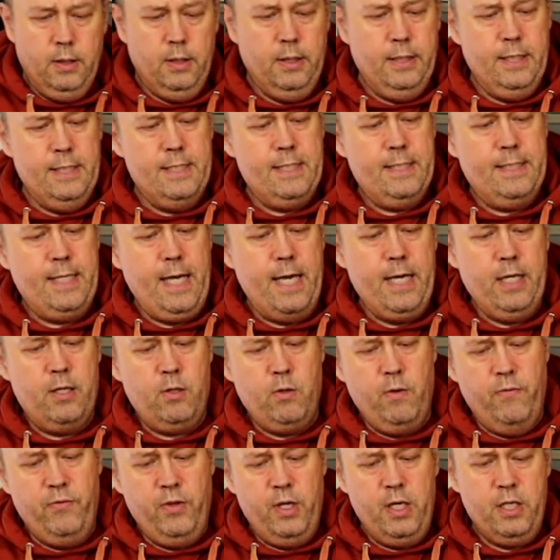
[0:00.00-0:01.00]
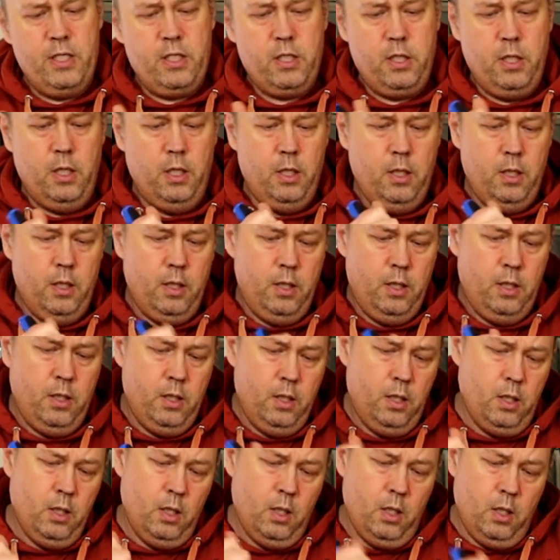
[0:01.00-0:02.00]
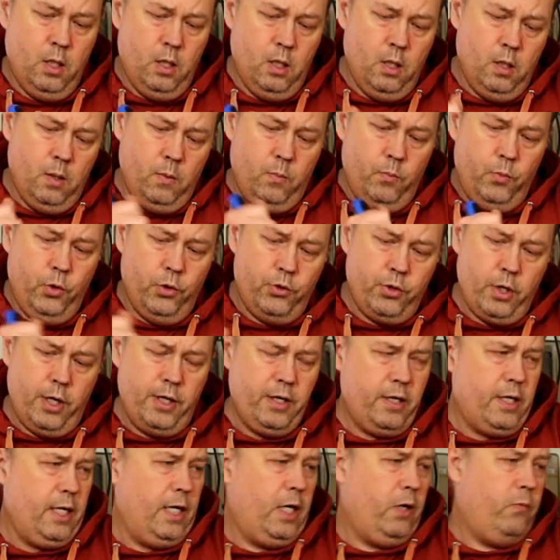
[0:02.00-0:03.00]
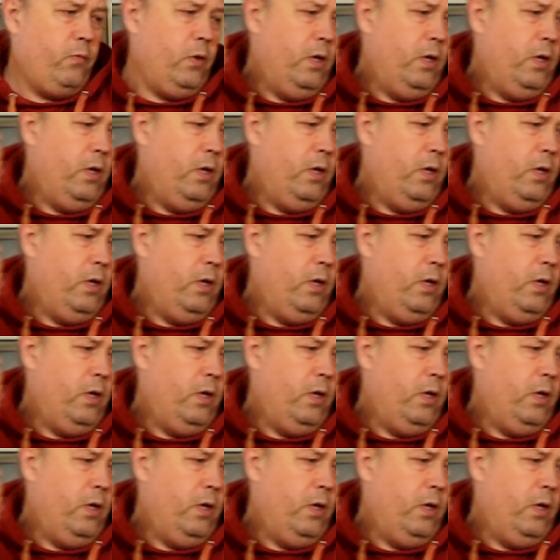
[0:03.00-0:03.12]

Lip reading: the state of this. But I think